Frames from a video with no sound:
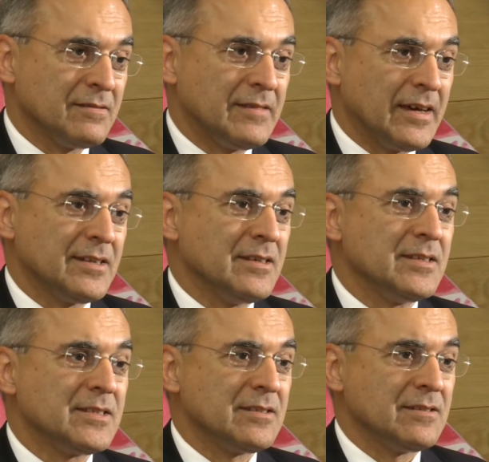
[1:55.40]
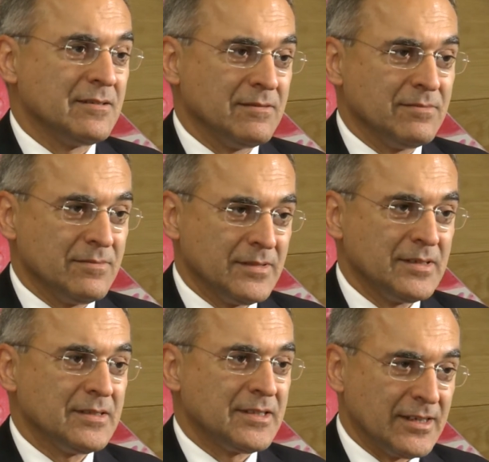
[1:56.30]
that is
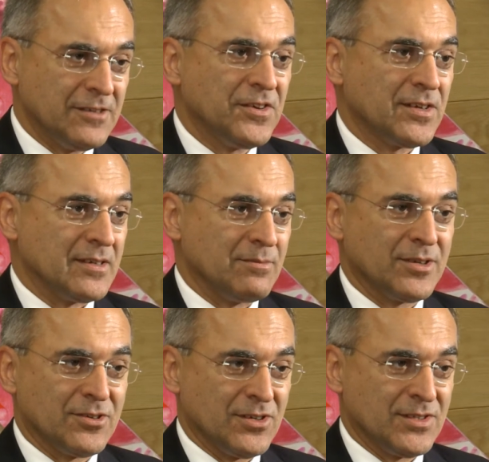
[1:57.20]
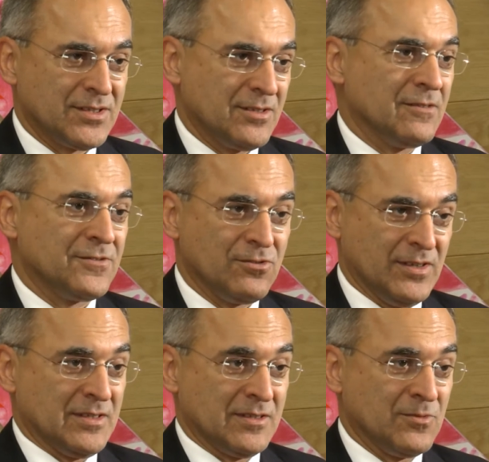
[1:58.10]
significant because of two
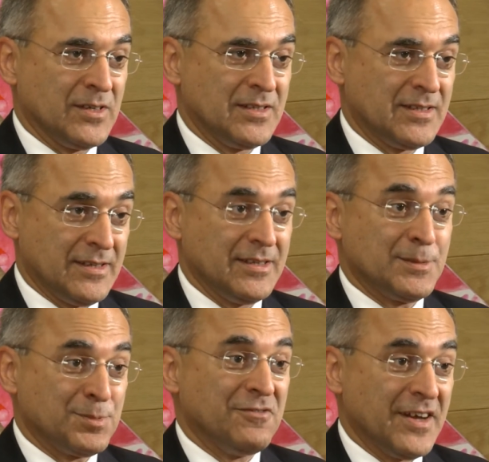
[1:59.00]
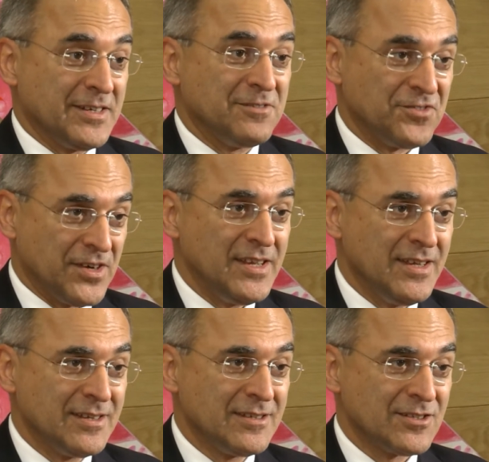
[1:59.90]
reasons. One is that it's provided free,
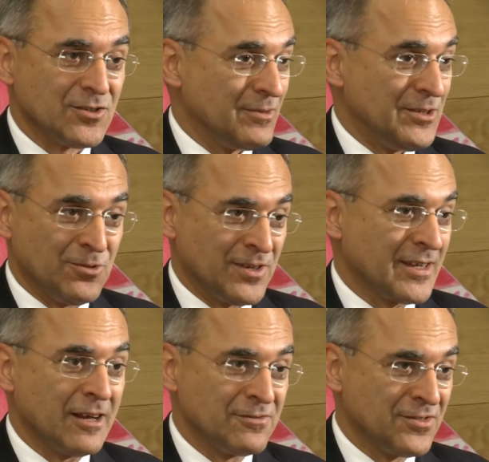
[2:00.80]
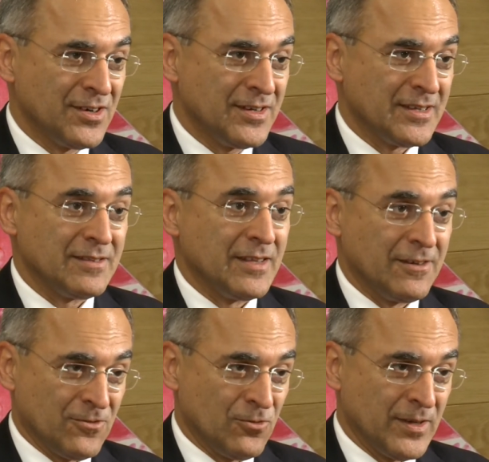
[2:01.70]
so we don't account for it, and
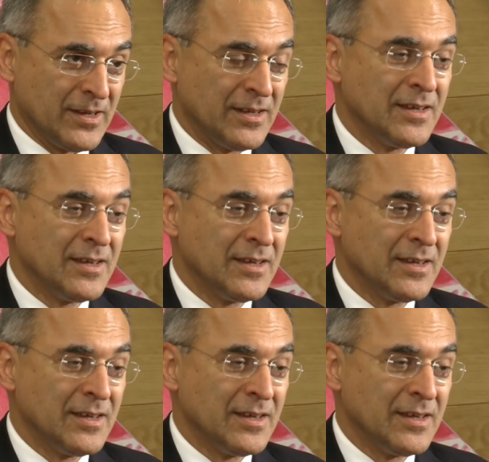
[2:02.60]
therefore when,